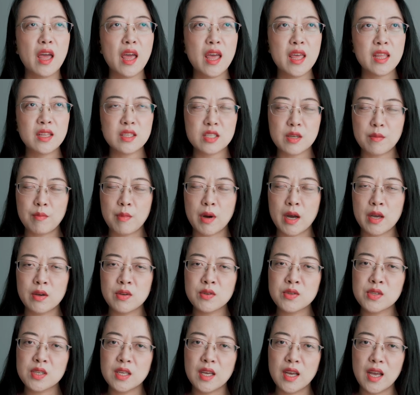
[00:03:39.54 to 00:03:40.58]
in 10
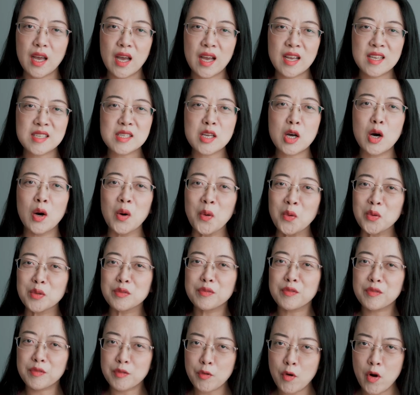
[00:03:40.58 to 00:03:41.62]
Miles as old
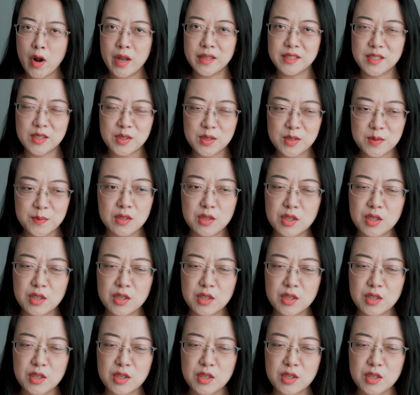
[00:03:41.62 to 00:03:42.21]
friends.